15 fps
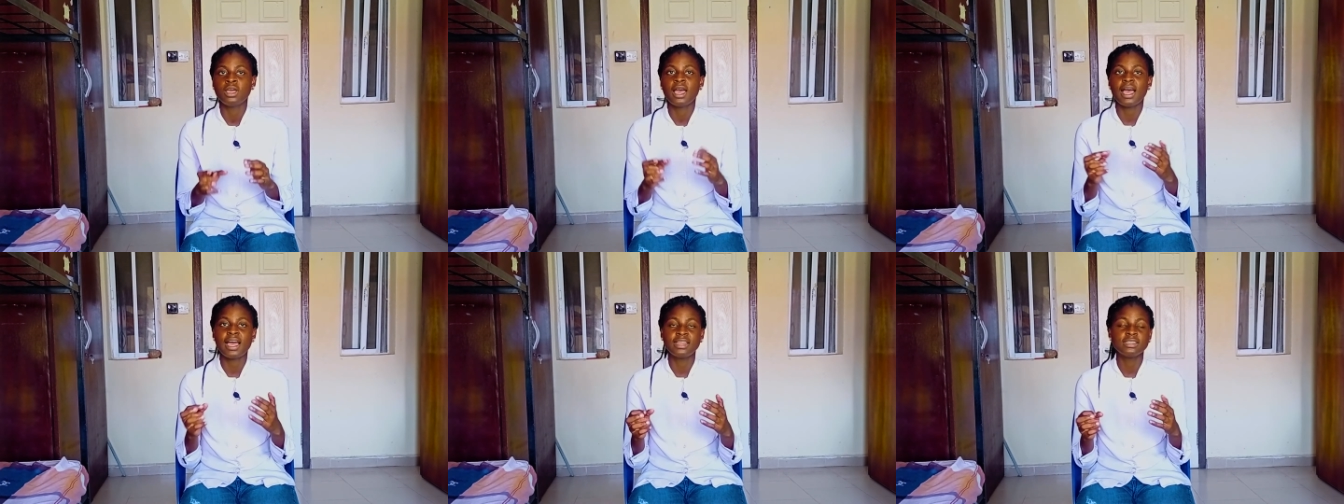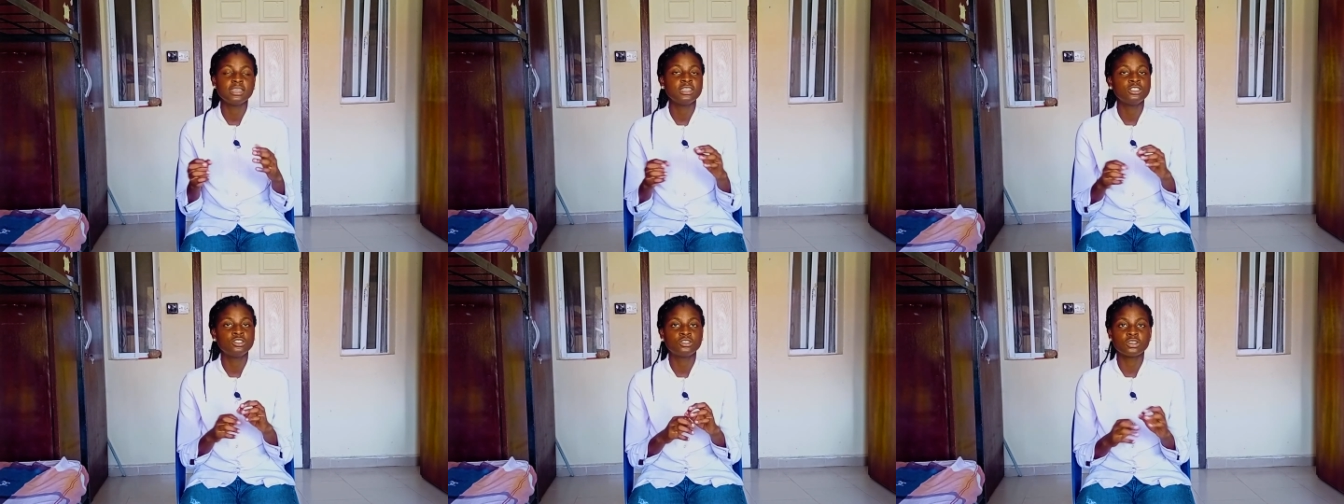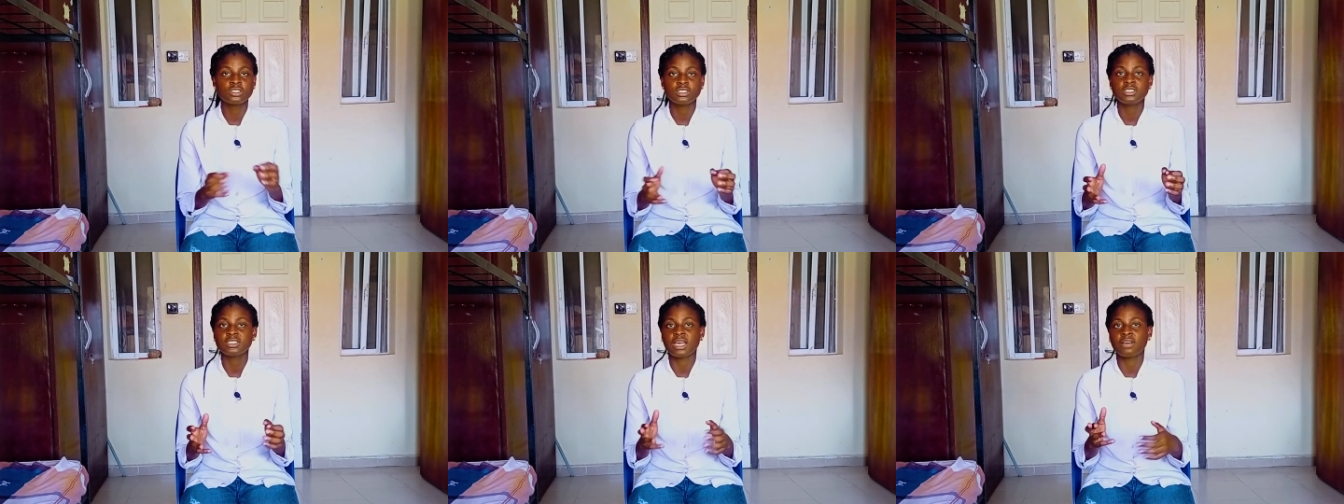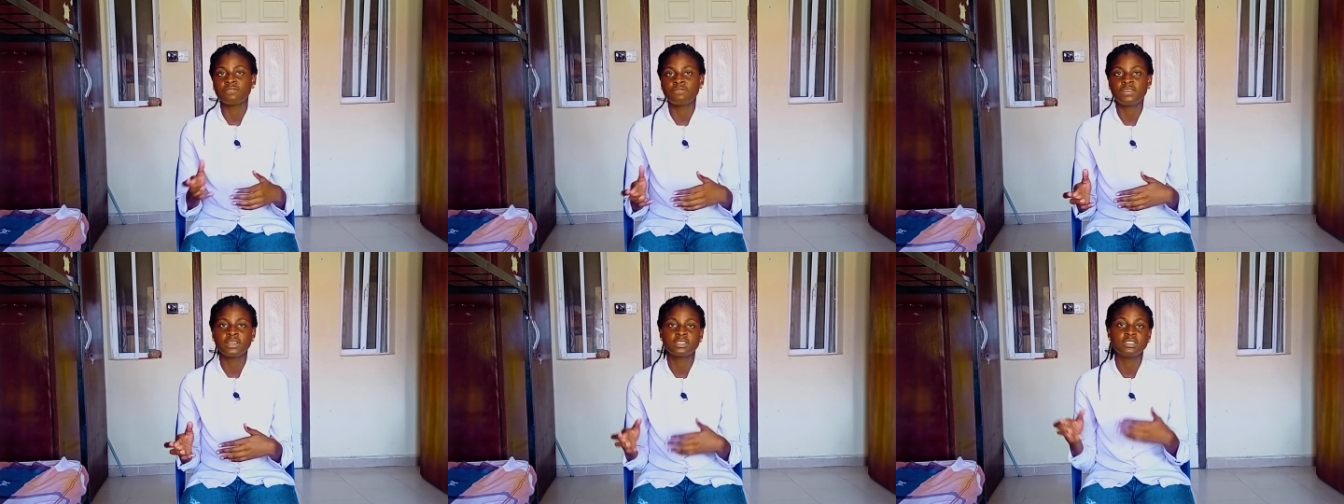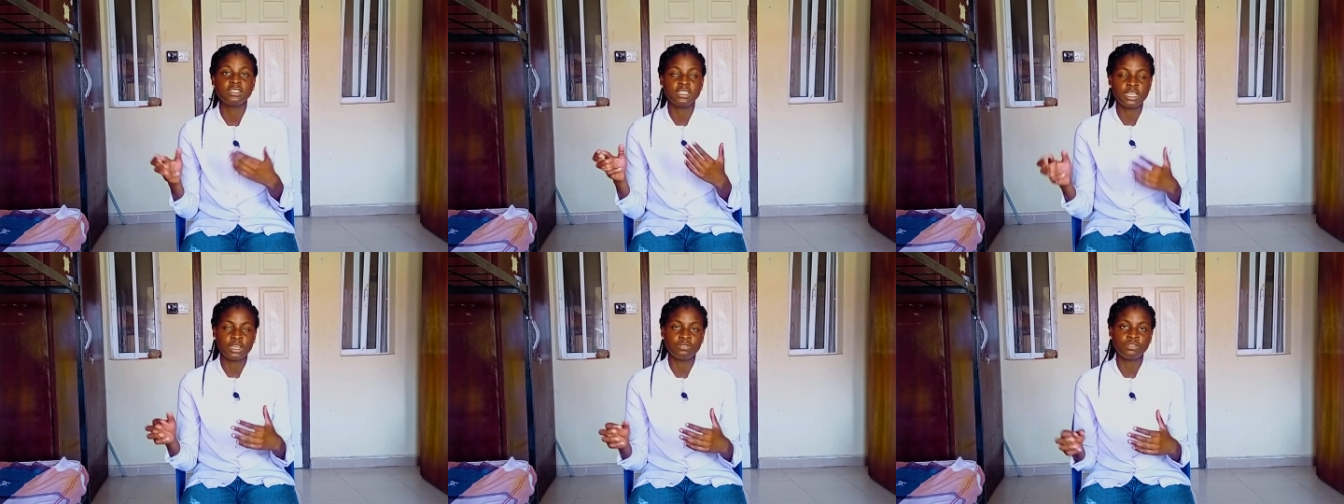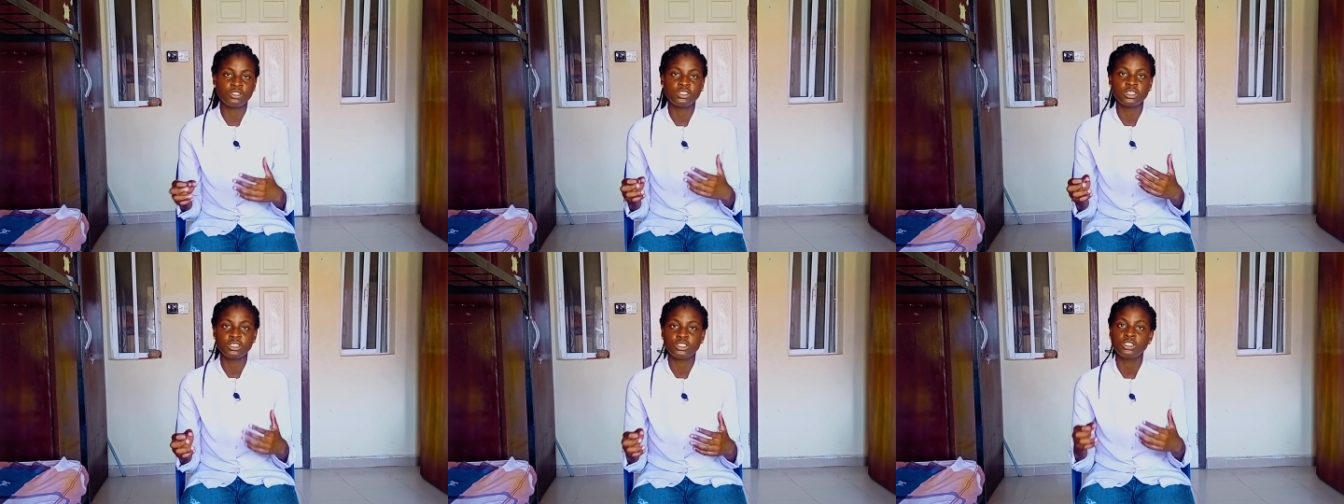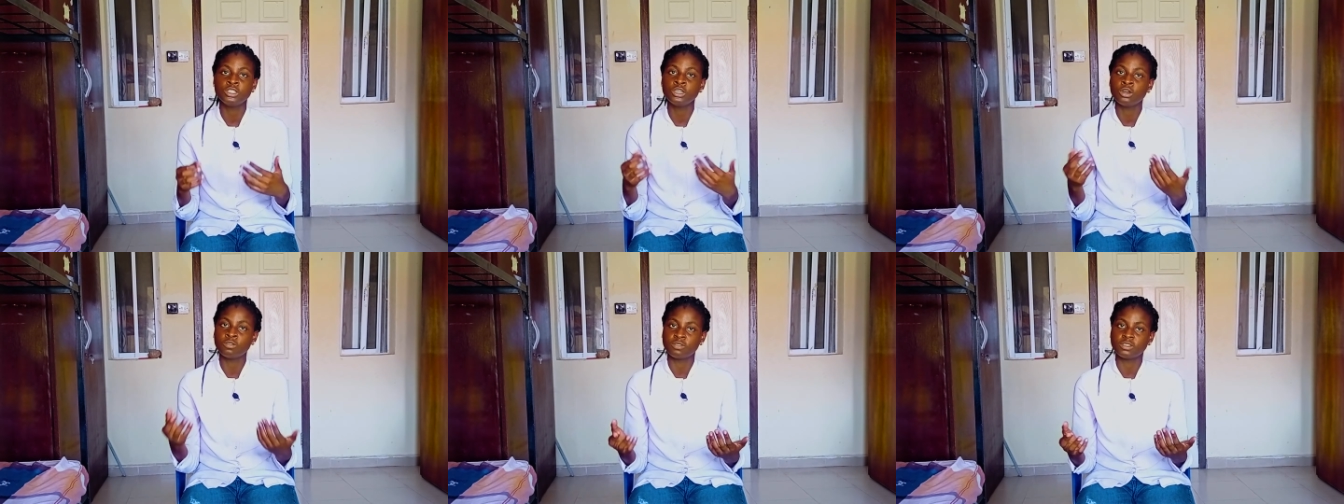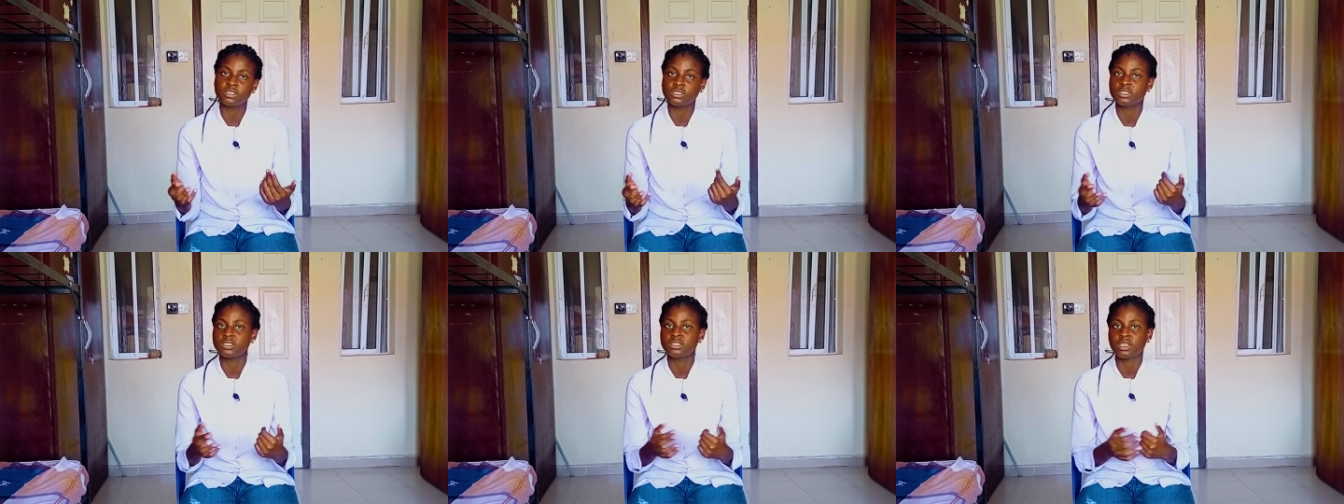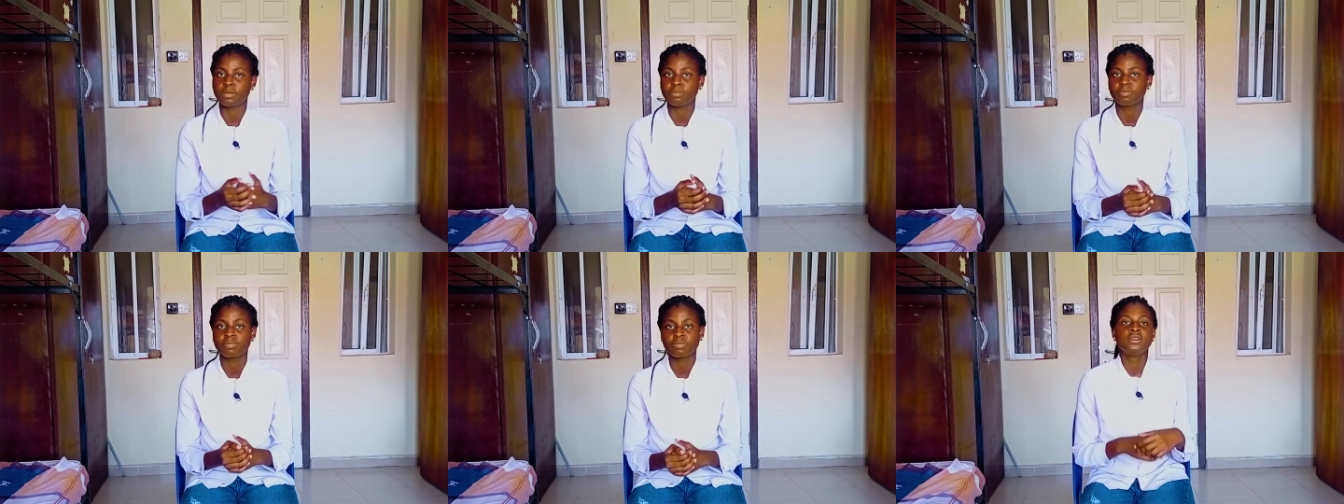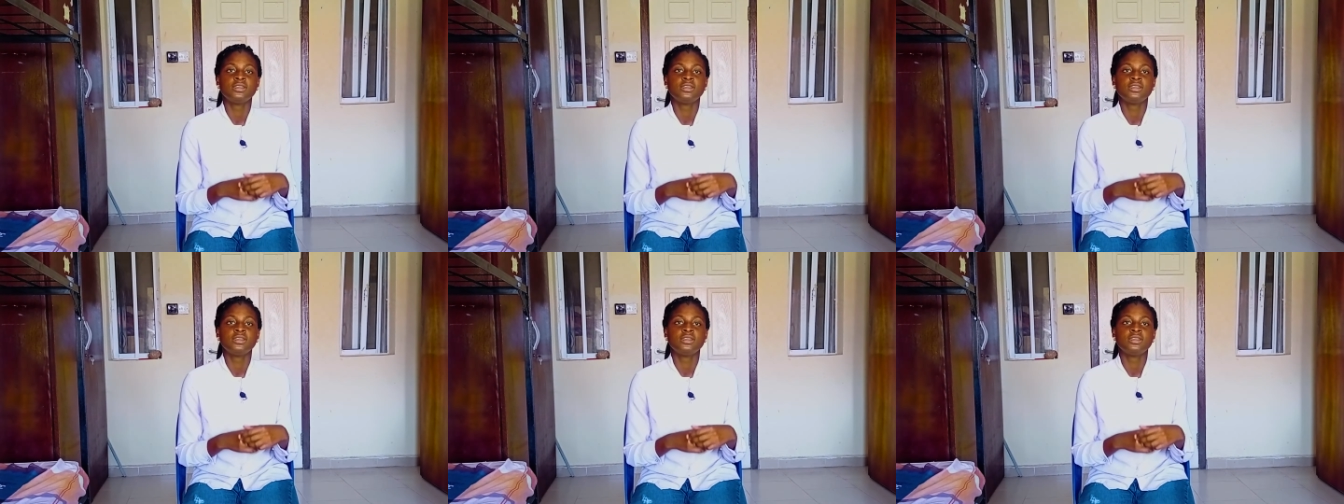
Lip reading: and it doesn't affect the efficiency of the system.